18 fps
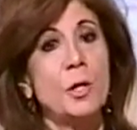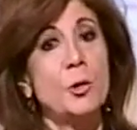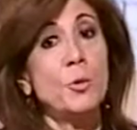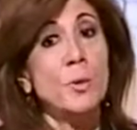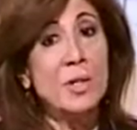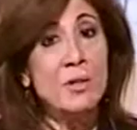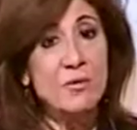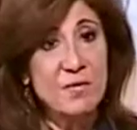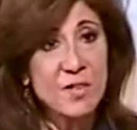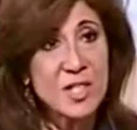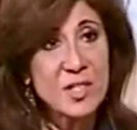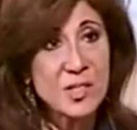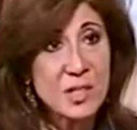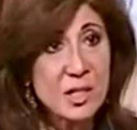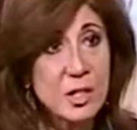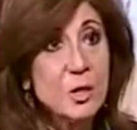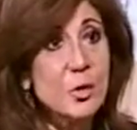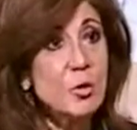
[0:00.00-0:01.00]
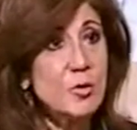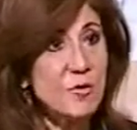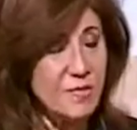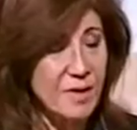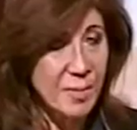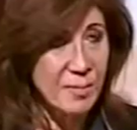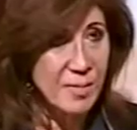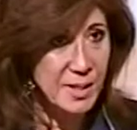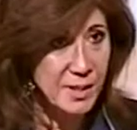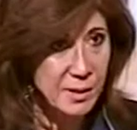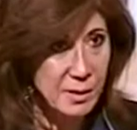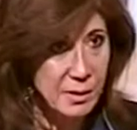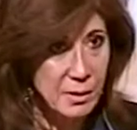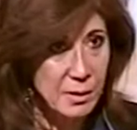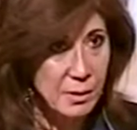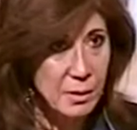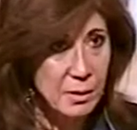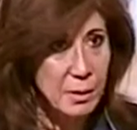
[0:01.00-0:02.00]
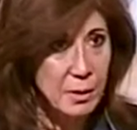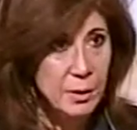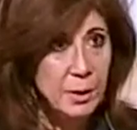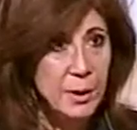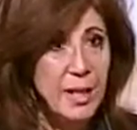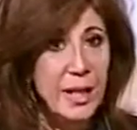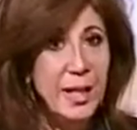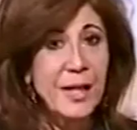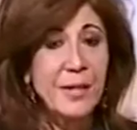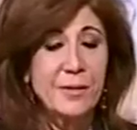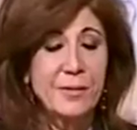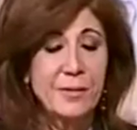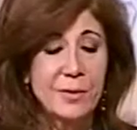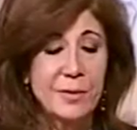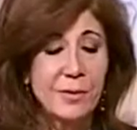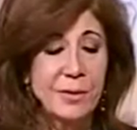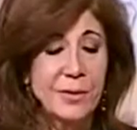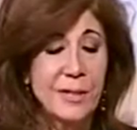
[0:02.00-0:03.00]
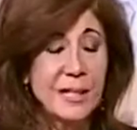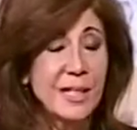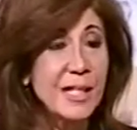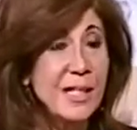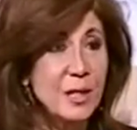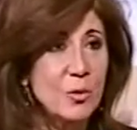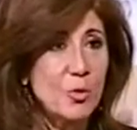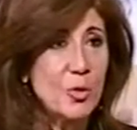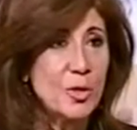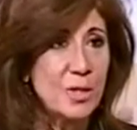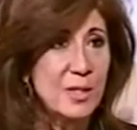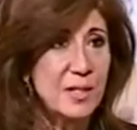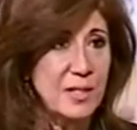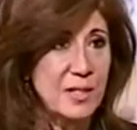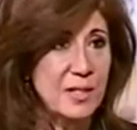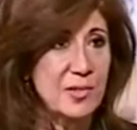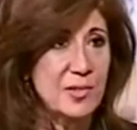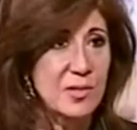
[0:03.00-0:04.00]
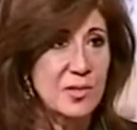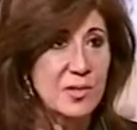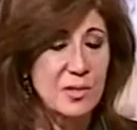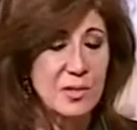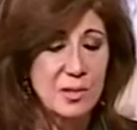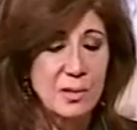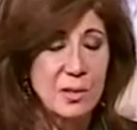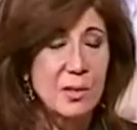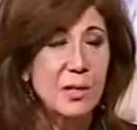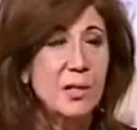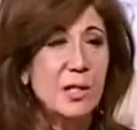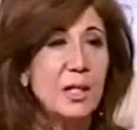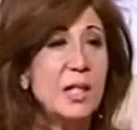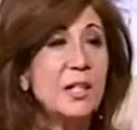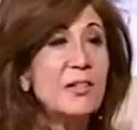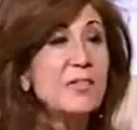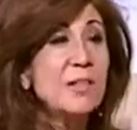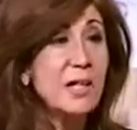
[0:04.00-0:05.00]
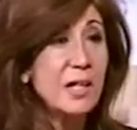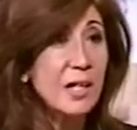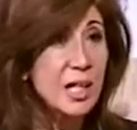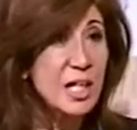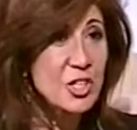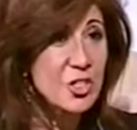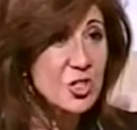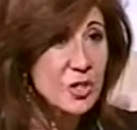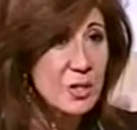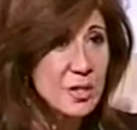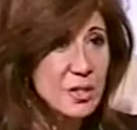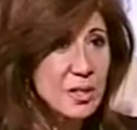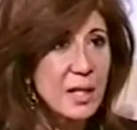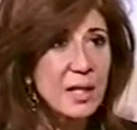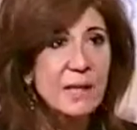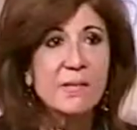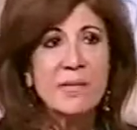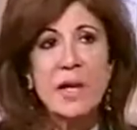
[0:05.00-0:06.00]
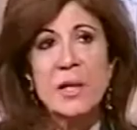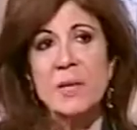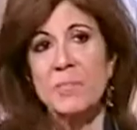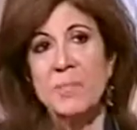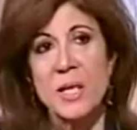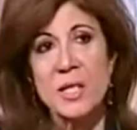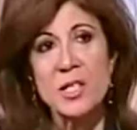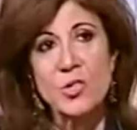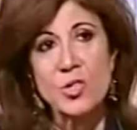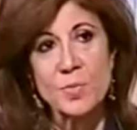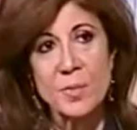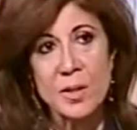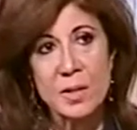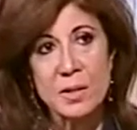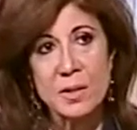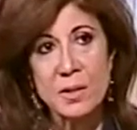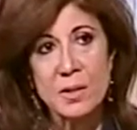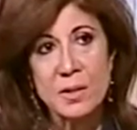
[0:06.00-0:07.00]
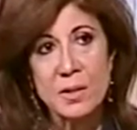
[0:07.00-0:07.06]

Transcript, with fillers: You invest in your family. And the key word is integration and time management.